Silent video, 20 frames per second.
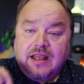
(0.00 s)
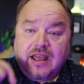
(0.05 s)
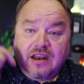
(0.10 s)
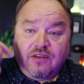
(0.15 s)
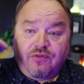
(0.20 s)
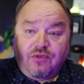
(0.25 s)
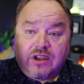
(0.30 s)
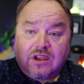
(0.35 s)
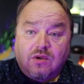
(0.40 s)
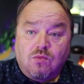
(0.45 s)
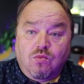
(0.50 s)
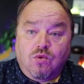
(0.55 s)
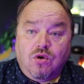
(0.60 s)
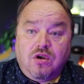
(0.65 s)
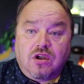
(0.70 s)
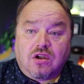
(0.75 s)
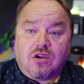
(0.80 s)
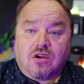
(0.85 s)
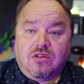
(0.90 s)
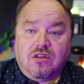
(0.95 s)
And if we can
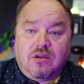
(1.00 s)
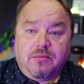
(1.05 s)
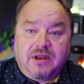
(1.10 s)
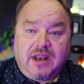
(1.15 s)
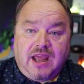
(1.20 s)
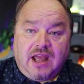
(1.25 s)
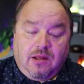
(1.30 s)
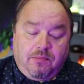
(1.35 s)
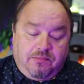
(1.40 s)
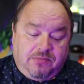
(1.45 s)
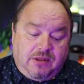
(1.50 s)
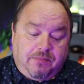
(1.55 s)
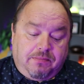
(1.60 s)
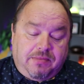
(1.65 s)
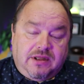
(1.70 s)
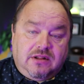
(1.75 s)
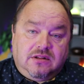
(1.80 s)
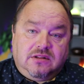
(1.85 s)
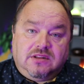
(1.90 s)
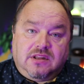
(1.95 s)
work on them and help to
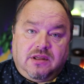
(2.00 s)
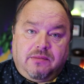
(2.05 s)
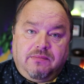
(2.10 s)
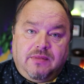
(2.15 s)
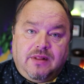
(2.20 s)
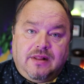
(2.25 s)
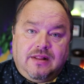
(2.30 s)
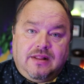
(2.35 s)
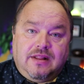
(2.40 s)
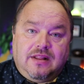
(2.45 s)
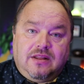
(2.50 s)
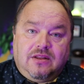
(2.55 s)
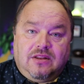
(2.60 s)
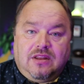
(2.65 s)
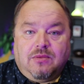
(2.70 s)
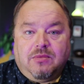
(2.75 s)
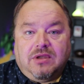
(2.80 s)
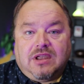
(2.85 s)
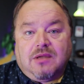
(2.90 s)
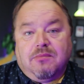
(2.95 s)
build them,
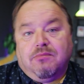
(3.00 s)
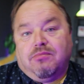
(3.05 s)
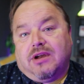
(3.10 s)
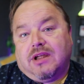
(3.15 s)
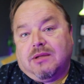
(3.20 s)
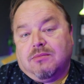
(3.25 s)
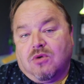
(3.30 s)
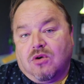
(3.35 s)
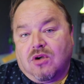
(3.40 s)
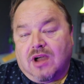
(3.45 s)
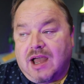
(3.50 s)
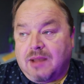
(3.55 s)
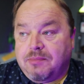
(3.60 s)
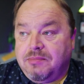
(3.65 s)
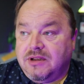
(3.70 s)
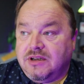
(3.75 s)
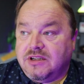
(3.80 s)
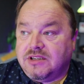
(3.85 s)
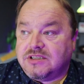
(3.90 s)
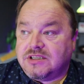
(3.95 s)
then we can bring more
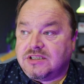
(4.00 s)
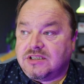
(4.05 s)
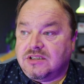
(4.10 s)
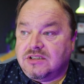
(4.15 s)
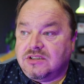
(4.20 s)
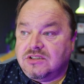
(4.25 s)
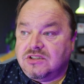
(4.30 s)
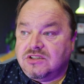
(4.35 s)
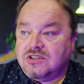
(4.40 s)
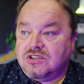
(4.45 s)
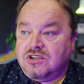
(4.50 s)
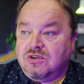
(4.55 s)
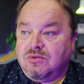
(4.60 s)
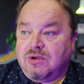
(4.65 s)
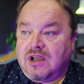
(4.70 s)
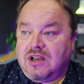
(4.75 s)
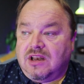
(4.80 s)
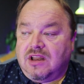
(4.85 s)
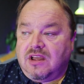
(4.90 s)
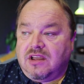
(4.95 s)
happiness
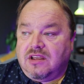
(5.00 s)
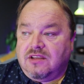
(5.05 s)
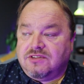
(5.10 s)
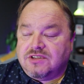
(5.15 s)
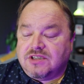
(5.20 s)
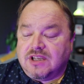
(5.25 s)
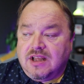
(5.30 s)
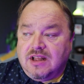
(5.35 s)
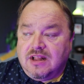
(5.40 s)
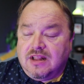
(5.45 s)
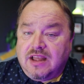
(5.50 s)
to our lives.